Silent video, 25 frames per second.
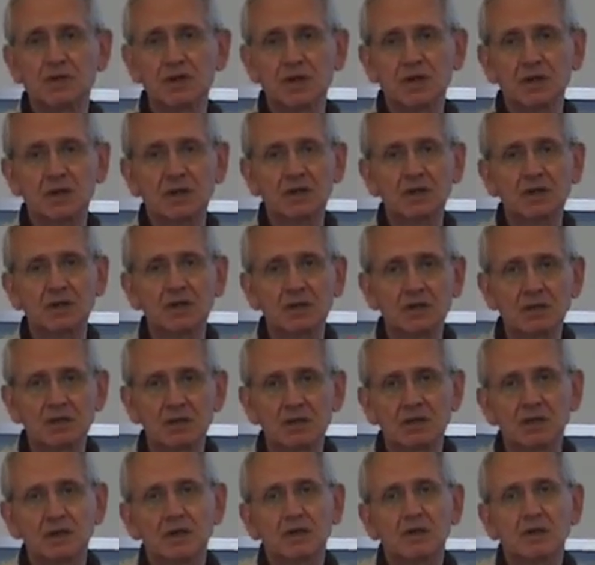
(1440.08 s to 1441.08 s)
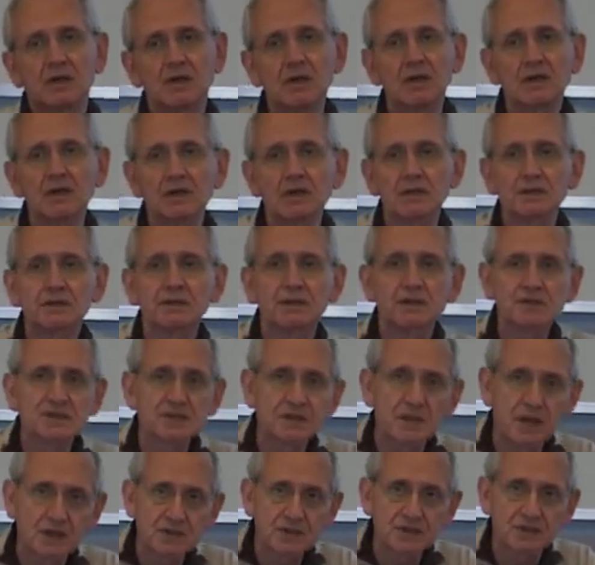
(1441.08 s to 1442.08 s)
in England is
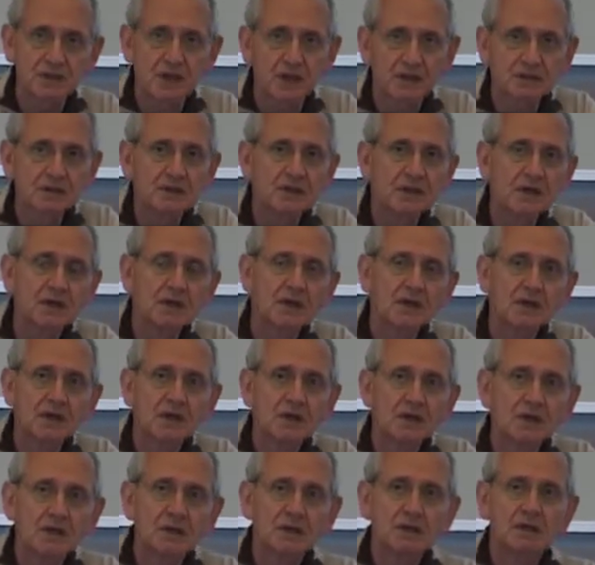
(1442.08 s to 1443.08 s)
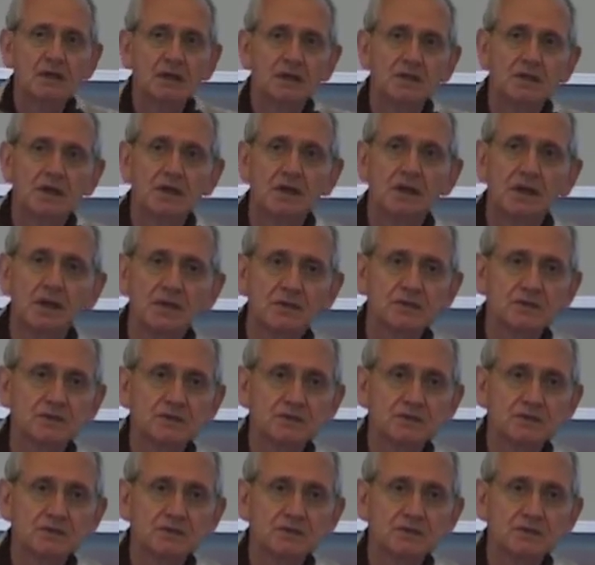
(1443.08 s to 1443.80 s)
such that there are